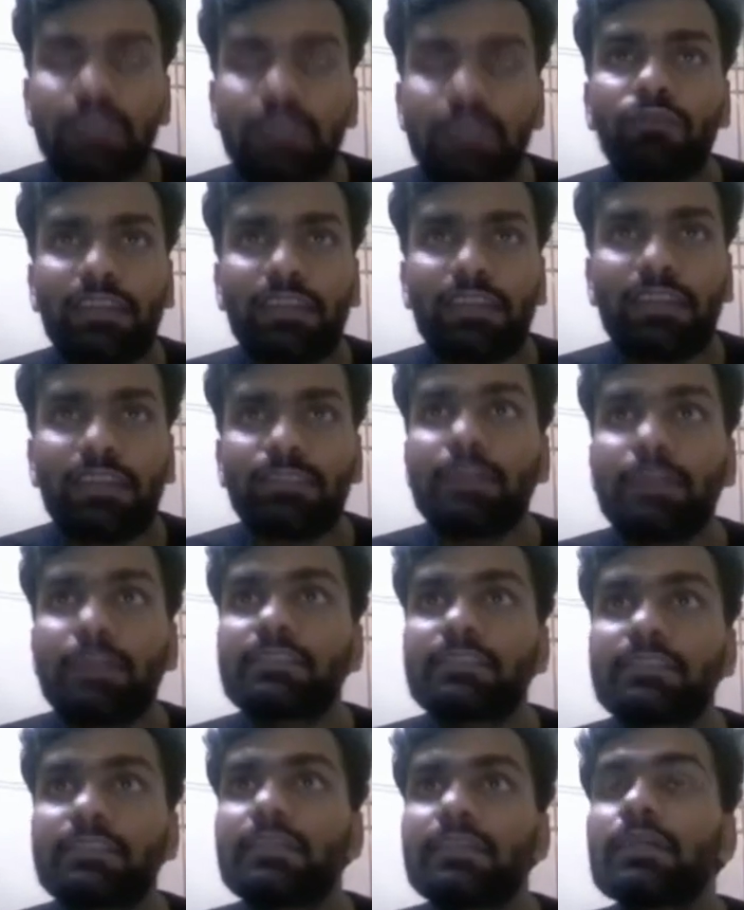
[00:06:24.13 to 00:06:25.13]
For example, let's
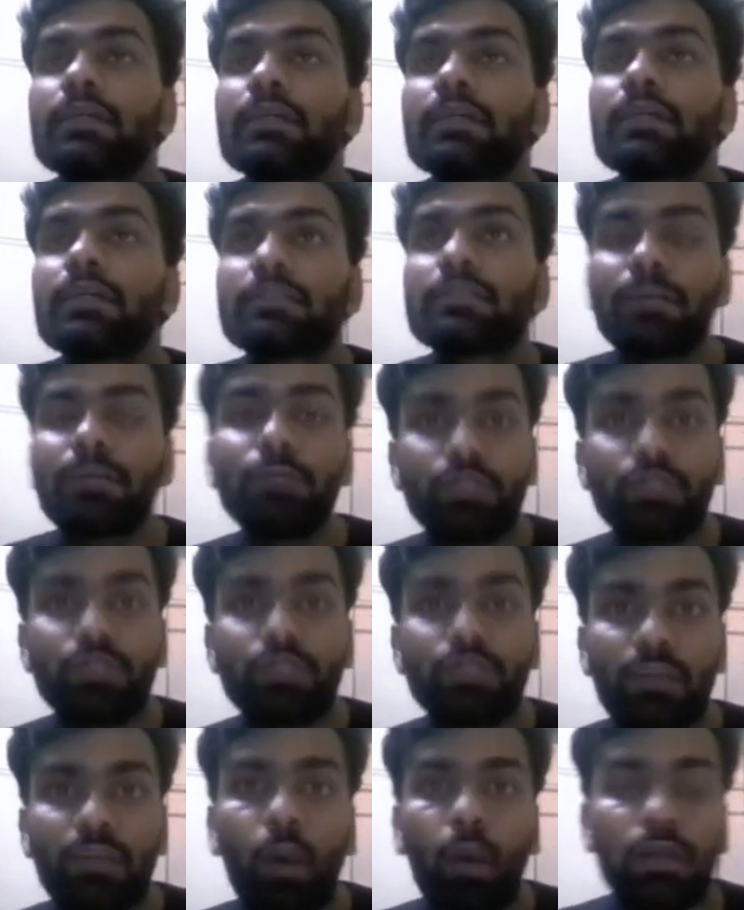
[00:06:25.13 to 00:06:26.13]
say some
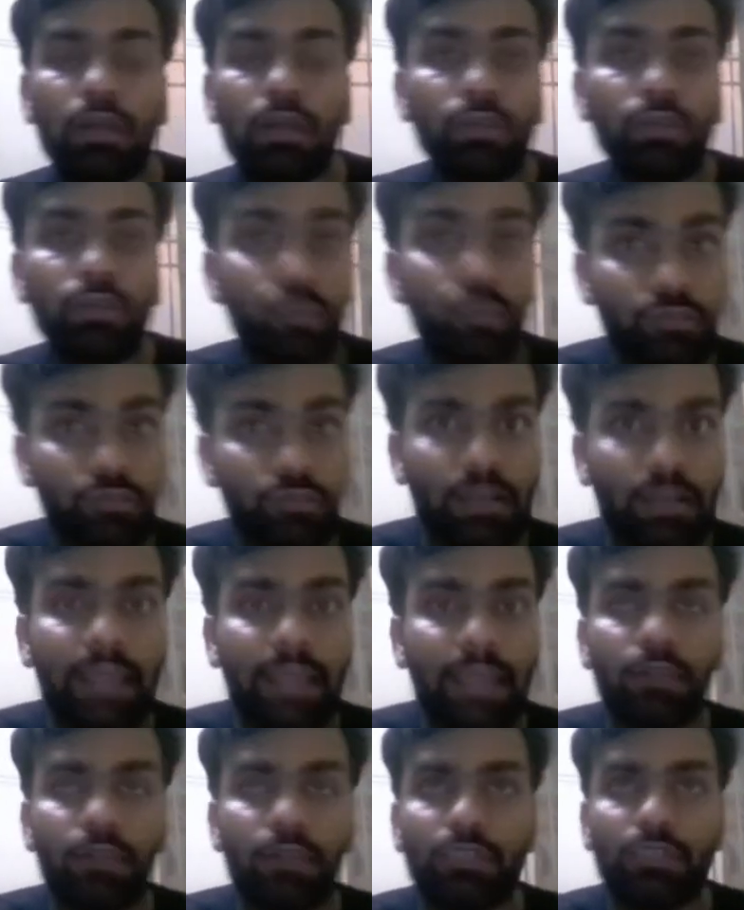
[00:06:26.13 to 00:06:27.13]
user want to use,
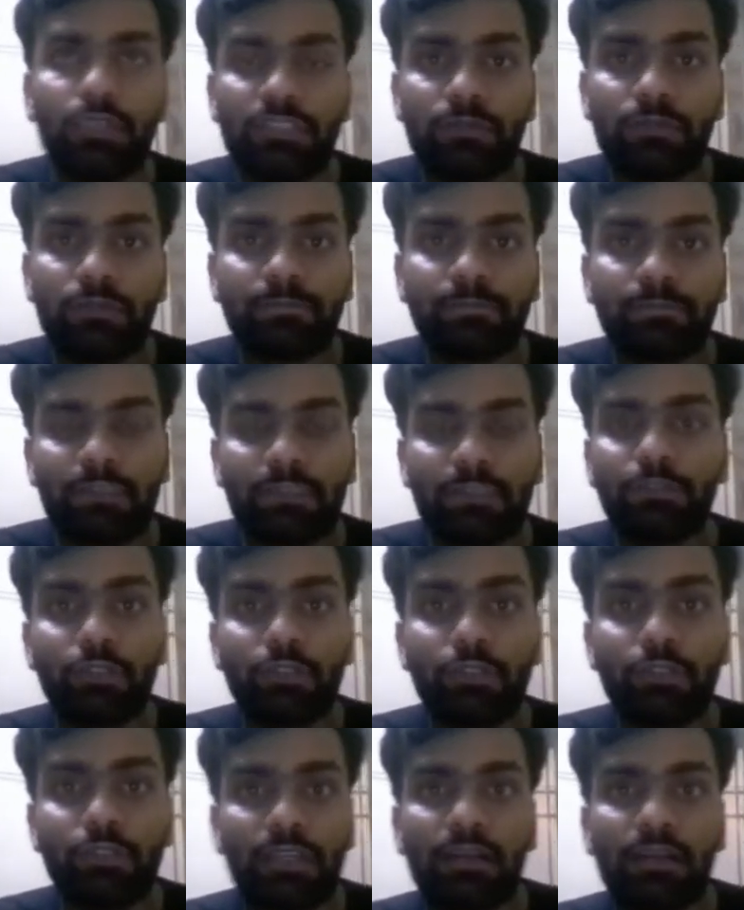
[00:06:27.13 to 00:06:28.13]
like some
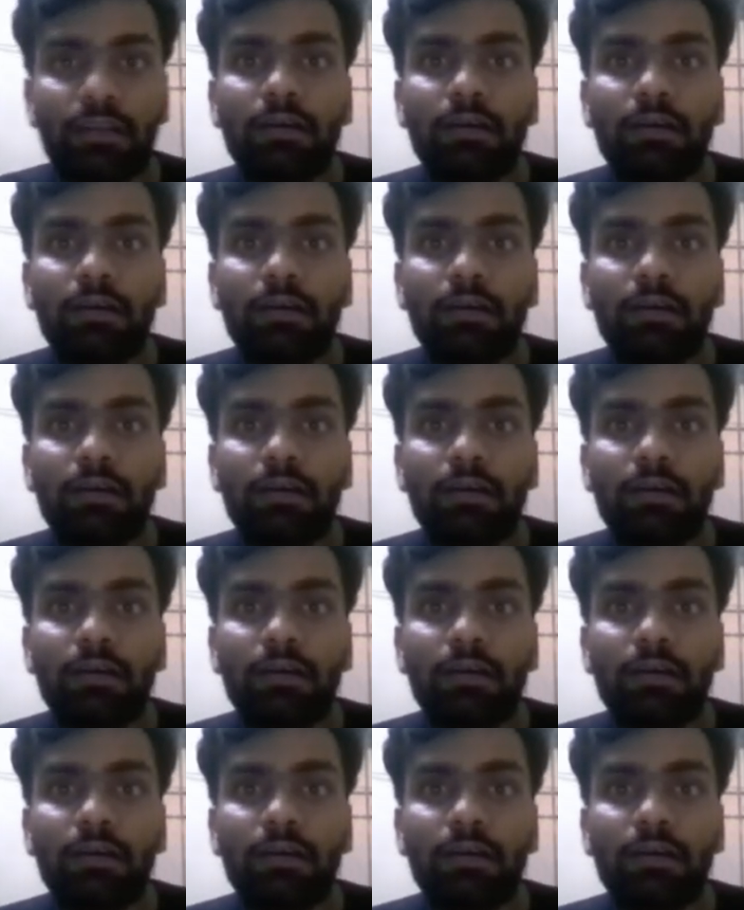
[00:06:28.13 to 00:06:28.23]
user